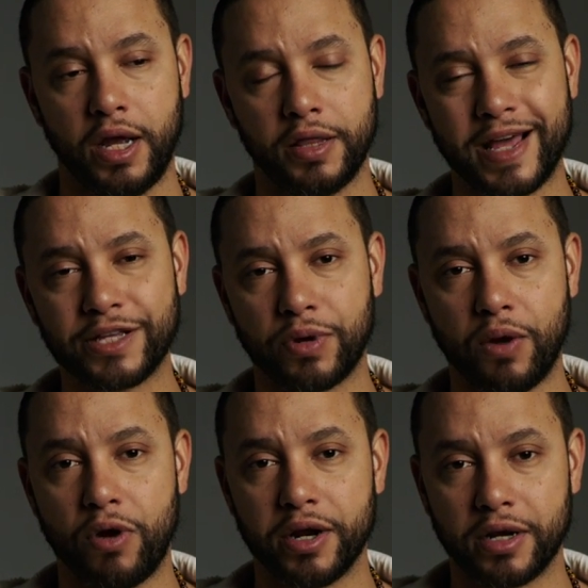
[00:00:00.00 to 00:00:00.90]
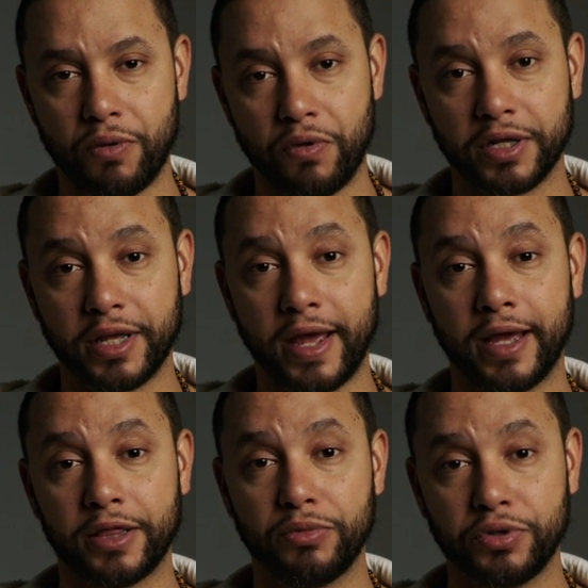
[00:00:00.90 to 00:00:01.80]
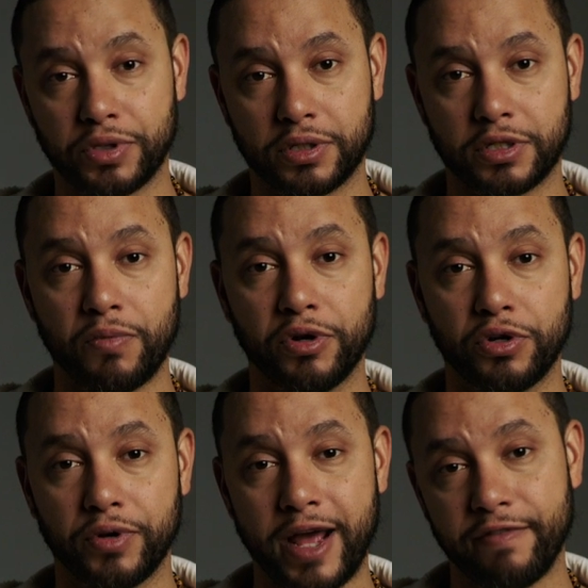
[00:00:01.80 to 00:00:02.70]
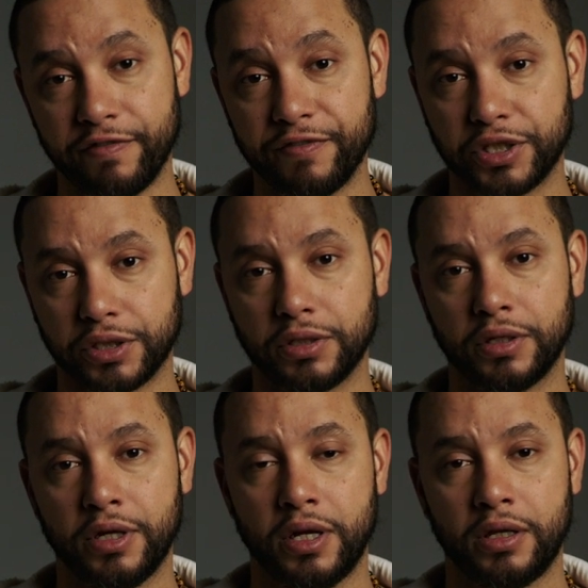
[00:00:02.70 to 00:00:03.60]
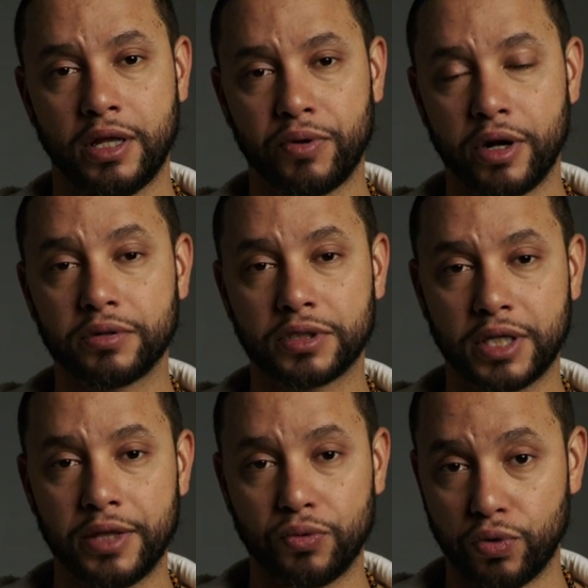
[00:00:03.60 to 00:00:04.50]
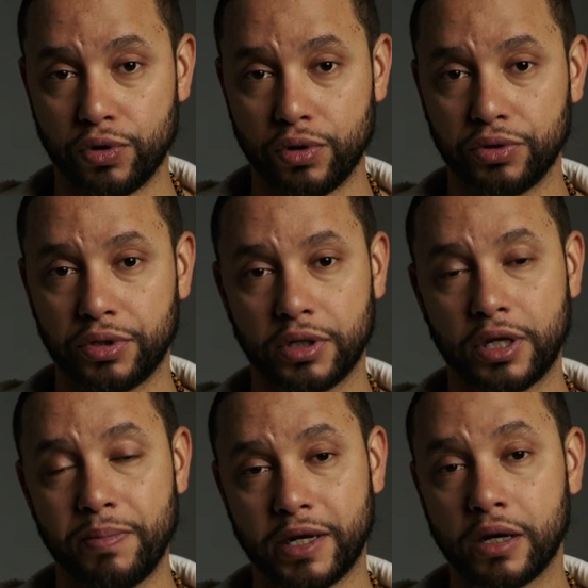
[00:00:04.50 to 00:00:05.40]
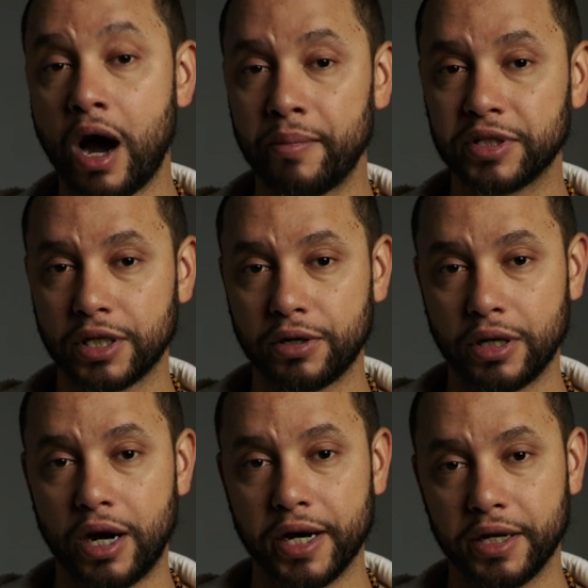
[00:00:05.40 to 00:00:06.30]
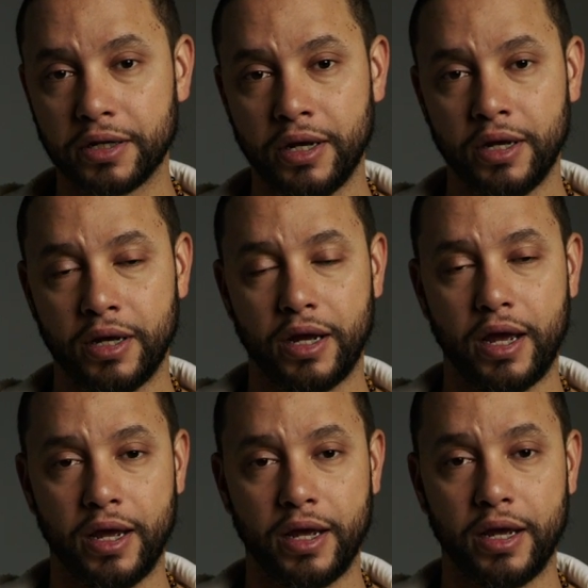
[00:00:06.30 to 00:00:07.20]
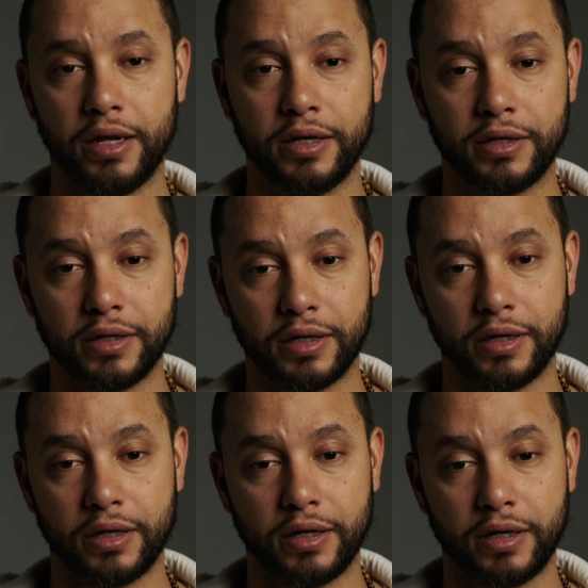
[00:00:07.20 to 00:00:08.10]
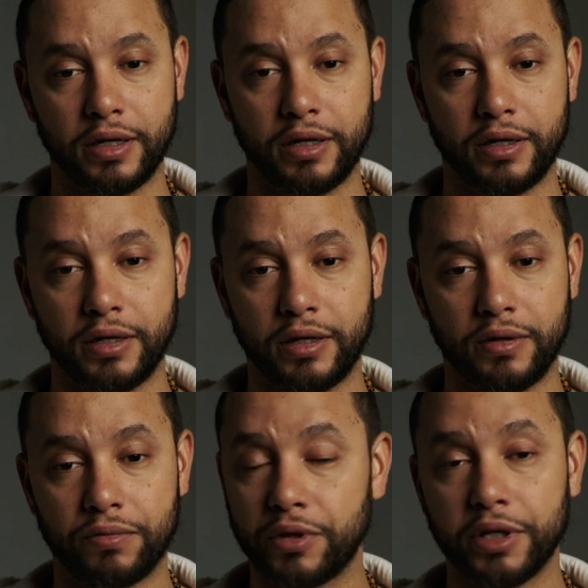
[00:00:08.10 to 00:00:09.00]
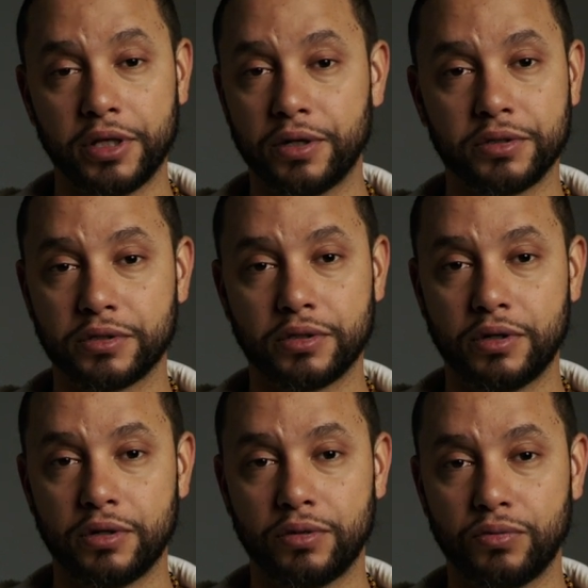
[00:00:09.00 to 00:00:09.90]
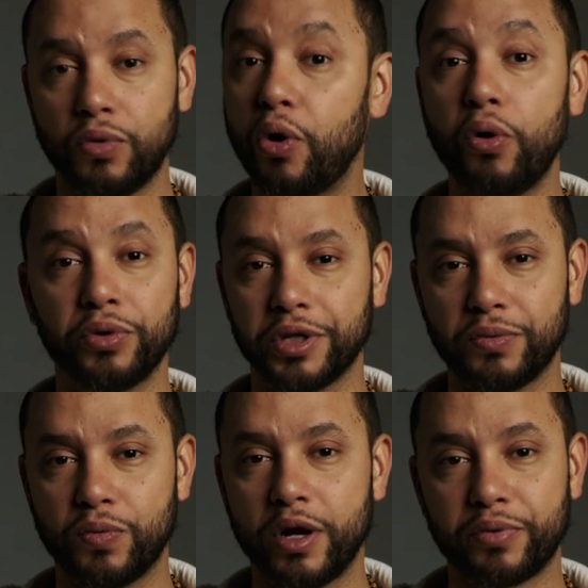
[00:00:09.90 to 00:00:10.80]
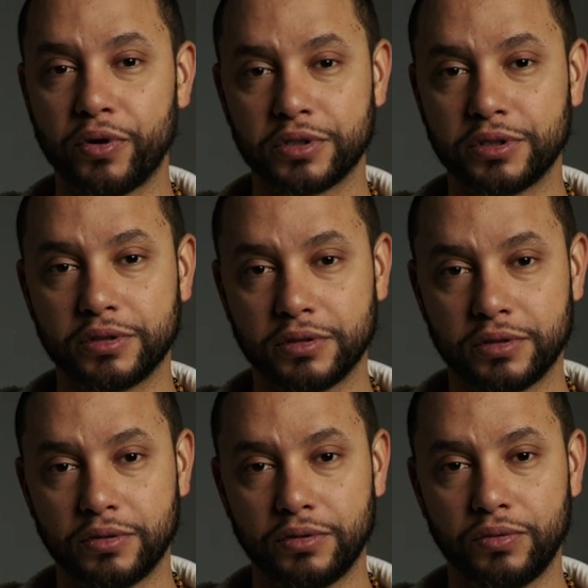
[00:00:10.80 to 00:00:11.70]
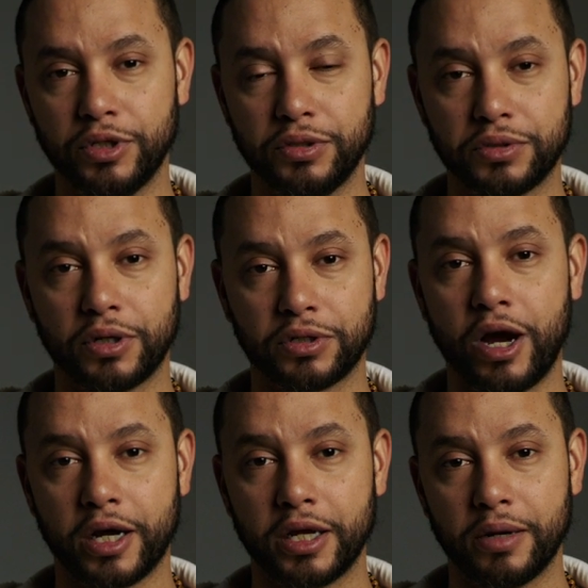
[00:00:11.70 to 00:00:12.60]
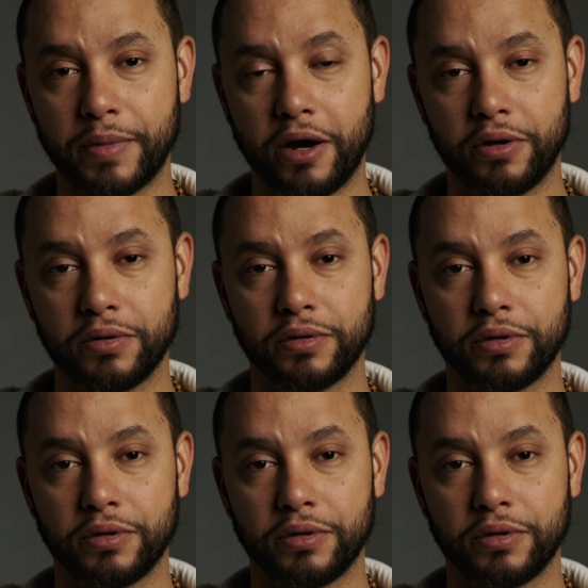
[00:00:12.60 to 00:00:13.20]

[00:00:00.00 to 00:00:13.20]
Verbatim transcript: And that's what I wanted. I wanted to hand the music to someone who would have a vision, that would understand the world, could make a commentary on it. And really, there's only one person when you start talking about